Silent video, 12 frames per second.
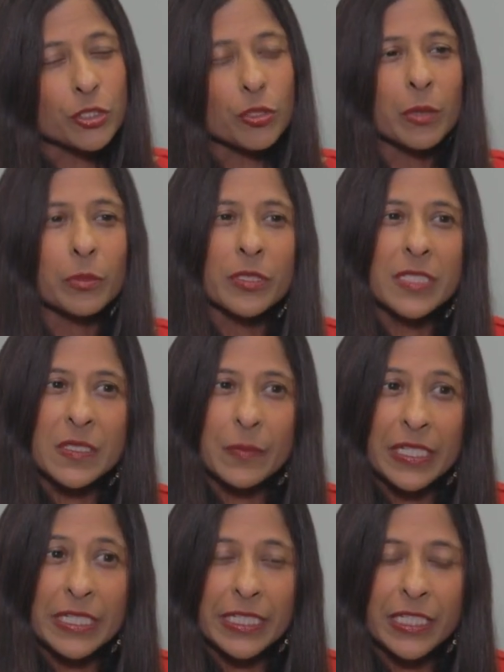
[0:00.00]
trouble
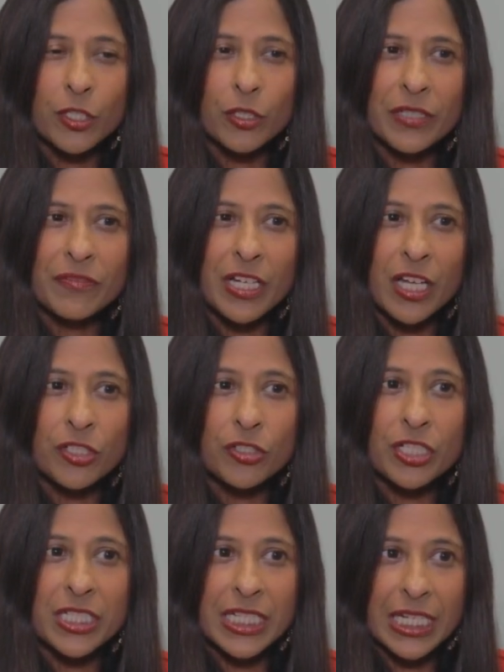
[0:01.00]
speaking, or even
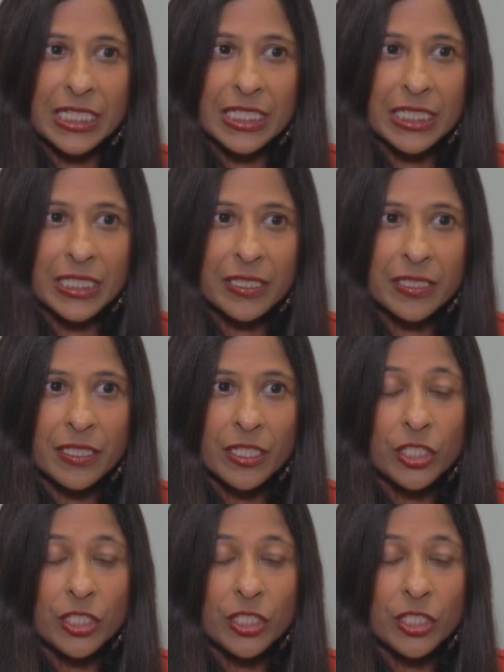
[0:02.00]
understanding.